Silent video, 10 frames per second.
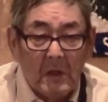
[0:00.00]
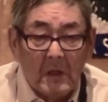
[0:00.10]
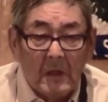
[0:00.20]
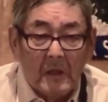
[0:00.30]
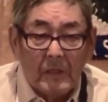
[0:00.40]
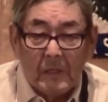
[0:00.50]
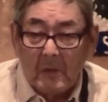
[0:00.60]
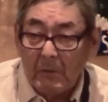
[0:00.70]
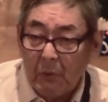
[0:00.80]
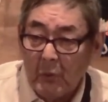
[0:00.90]
The
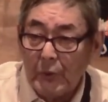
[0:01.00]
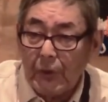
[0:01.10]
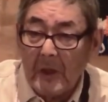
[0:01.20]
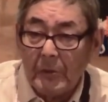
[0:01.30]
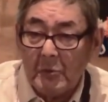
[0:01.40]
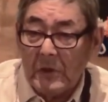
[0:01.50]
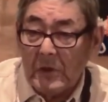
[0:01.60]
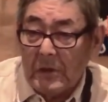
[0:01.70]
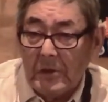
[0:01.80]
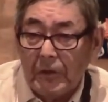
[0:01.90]
food that we
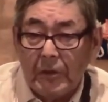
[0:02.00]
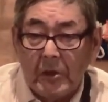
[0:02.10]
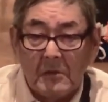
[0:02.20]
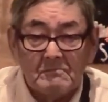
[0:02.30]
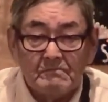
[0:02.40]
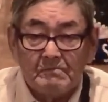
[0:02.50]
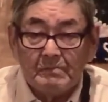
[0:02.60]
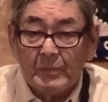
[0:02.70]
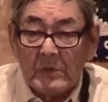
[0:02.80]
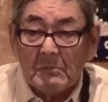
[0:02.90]
eat
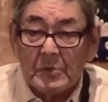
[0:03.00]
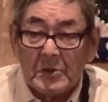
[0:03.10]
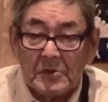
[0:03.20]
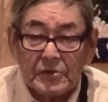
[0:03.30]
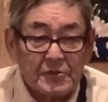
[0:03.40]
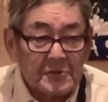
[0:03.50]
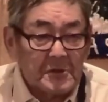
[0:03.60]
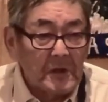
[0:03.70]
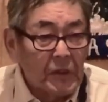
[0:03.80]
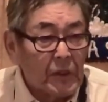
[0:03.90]
brings strength,
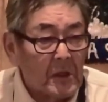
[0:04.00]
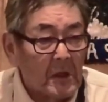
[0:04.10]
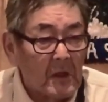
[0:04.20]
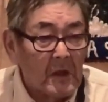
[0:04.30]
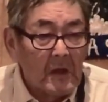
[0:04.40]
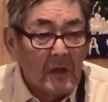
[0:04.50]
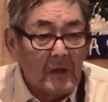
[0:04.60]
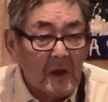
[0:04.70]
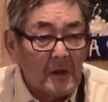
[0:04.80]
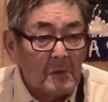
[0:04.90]
not
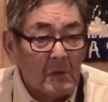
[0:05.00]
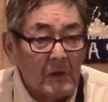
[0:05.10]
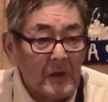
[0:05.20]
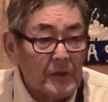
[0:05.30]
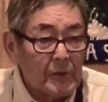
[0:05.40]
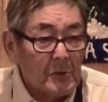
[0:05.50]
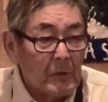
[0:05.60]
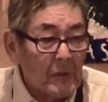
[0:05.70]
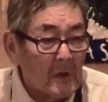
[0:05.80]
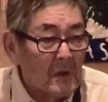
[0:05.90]
only to
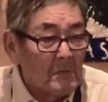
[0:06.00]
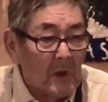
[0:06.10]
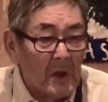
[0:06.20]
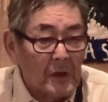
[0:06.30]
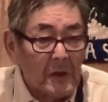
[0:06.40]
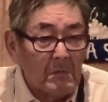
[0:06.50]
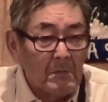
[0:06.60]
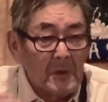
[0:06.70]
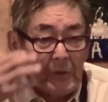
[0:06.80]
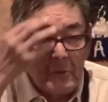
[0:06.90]
the body, but
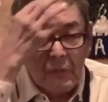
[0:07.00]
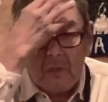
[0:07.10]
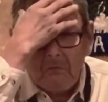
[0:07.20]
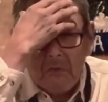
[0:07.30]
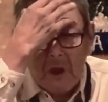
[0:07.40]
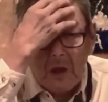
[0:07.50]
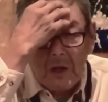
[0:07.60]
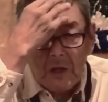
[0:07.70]
to the mind.